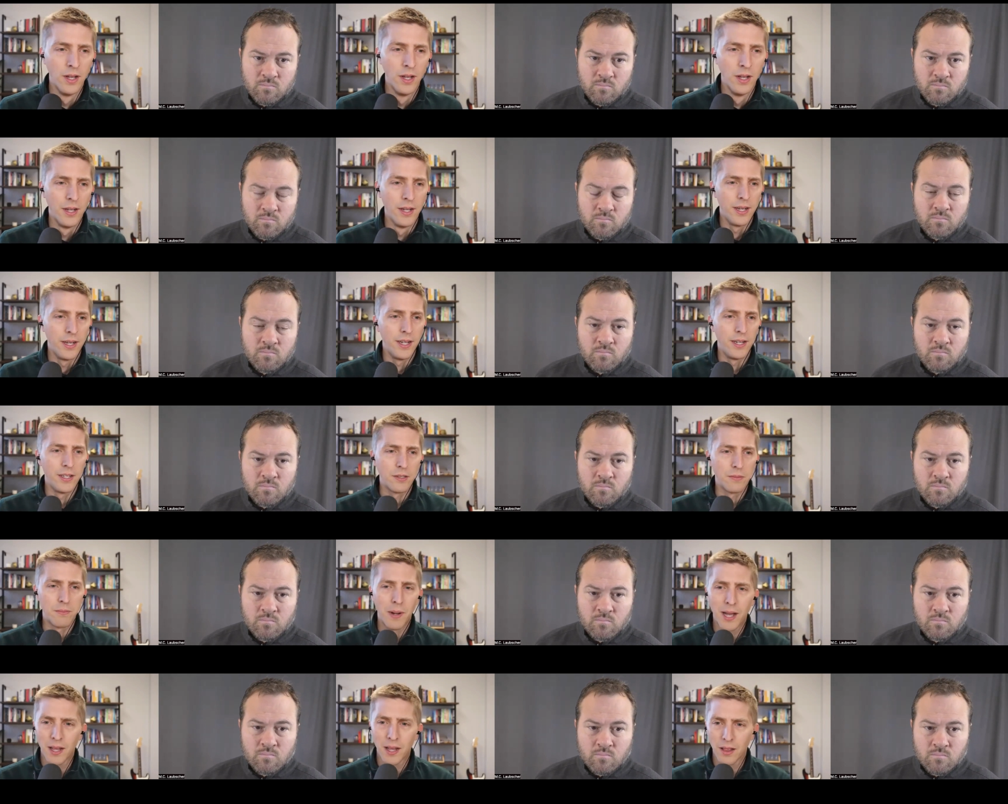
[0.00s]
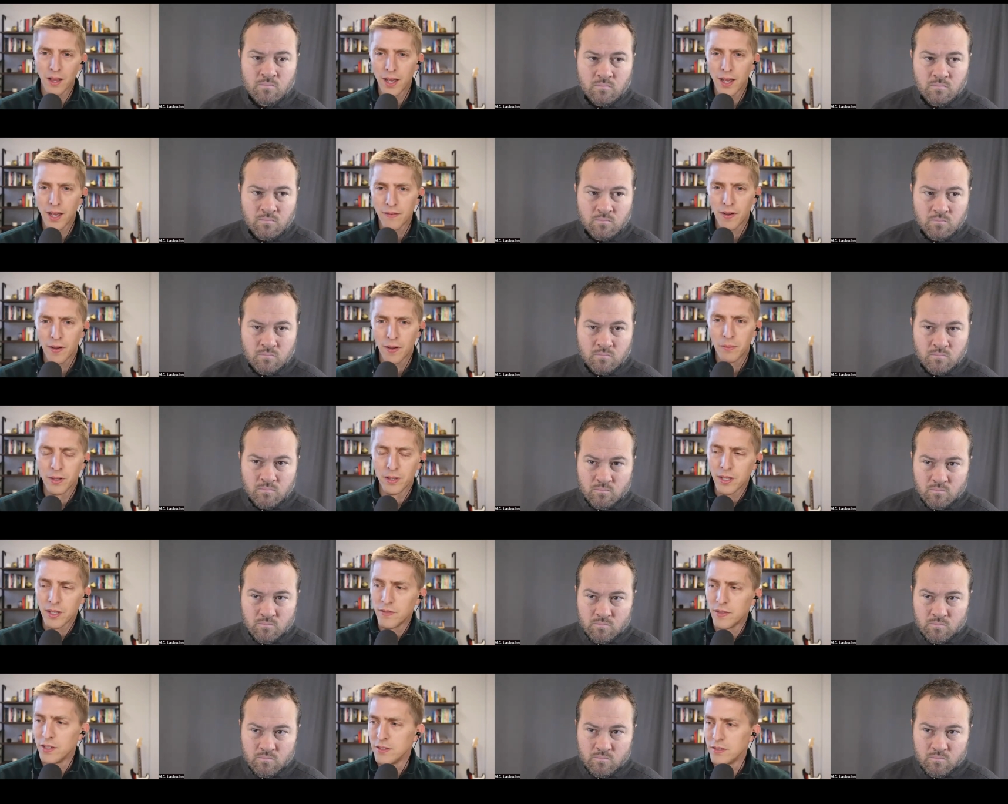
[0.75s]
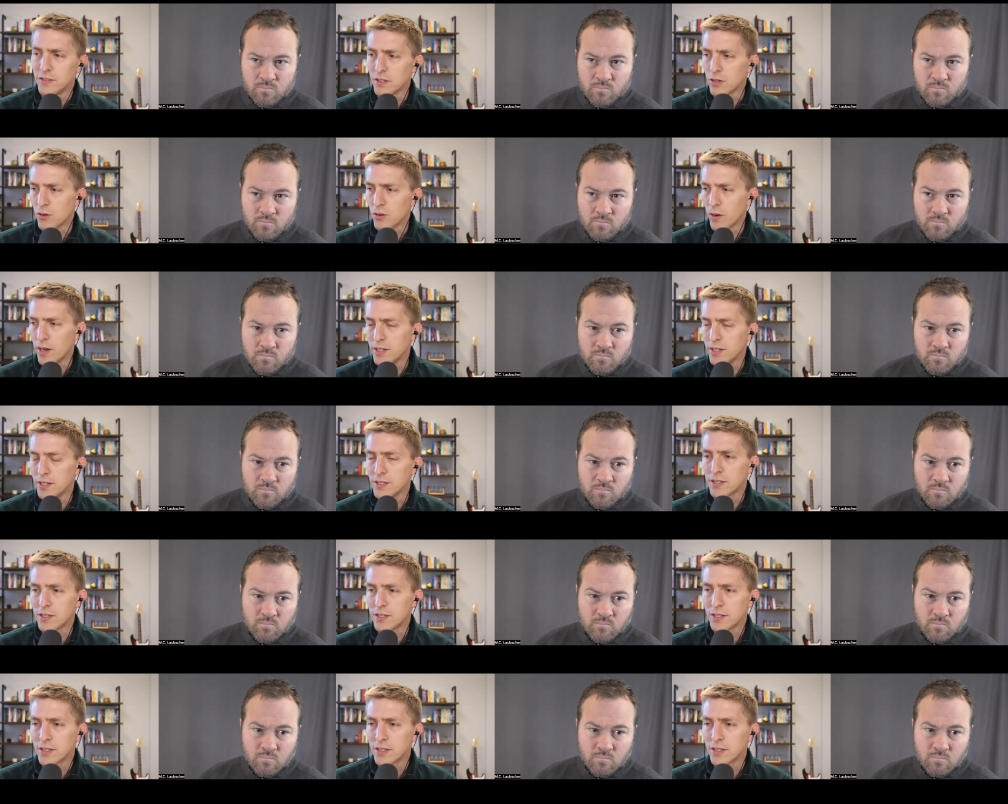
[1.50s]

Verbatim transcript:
Speaker 1: it is my life. I believe it is the greatest